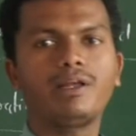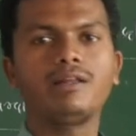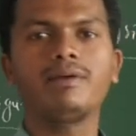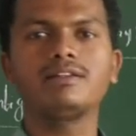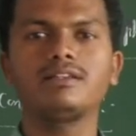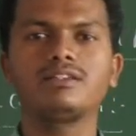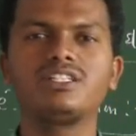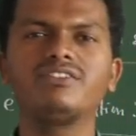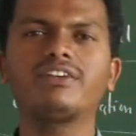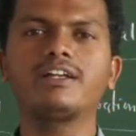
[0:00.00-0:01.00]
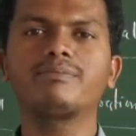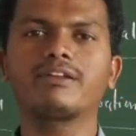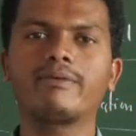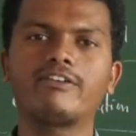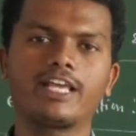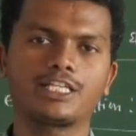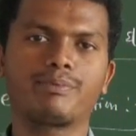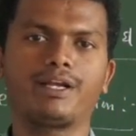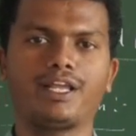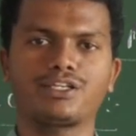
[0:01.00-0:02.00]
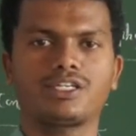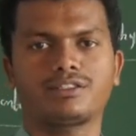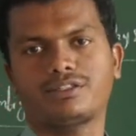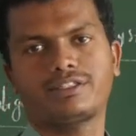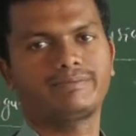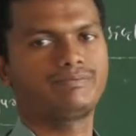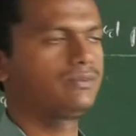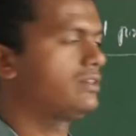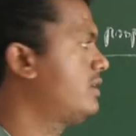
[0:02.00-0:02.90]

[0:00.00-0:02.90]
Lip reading: elements is different from our expectations.